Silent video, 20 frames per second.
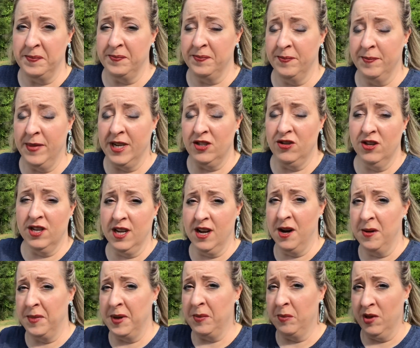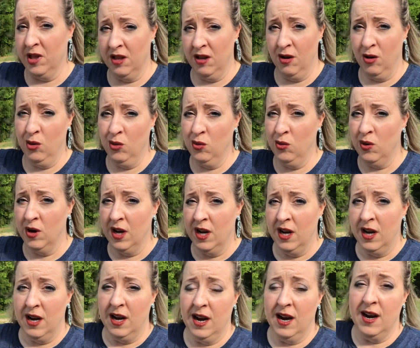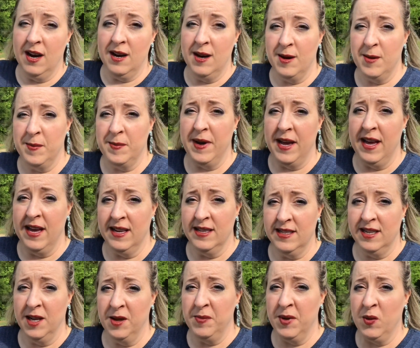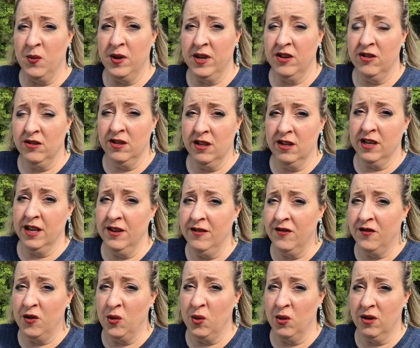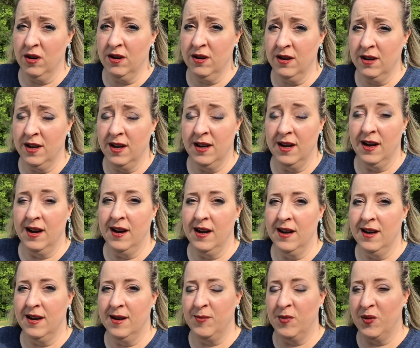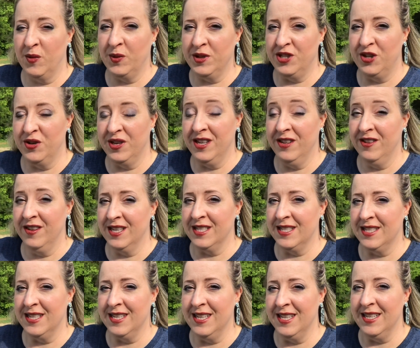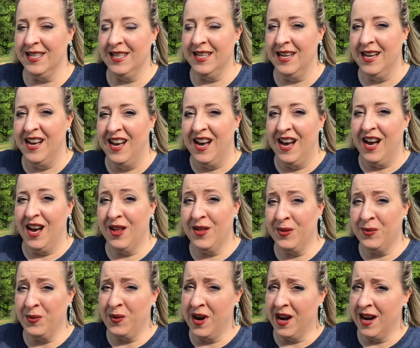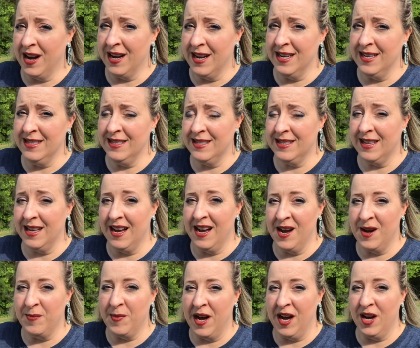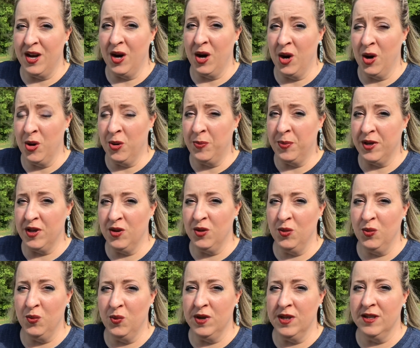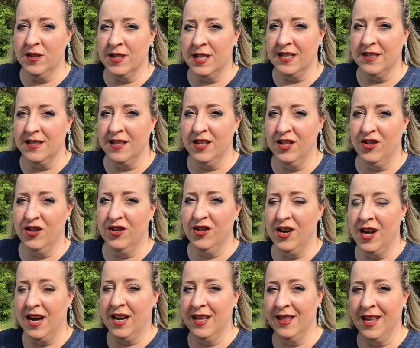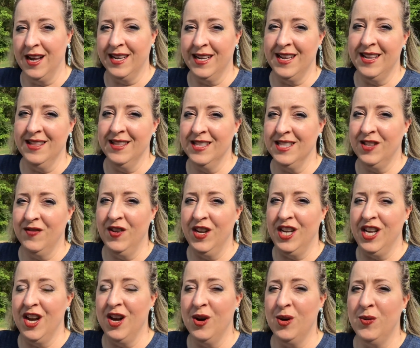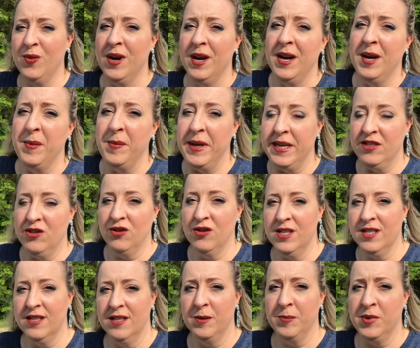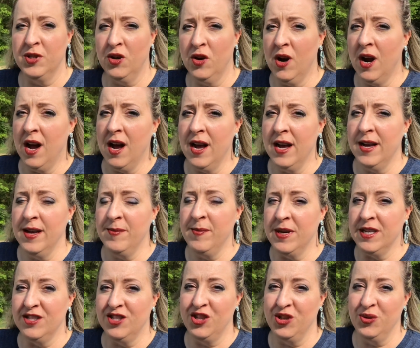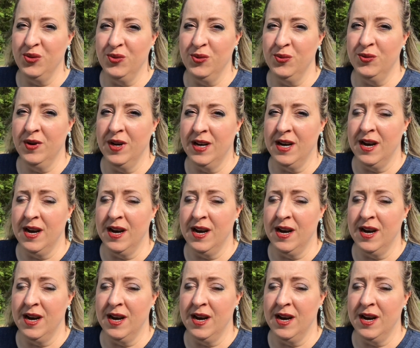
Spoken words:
make sure to comment below and tell me what you're looking for or what you're interested in. Otherwise, I hope you will consider liking this video. Make sure to subscribe to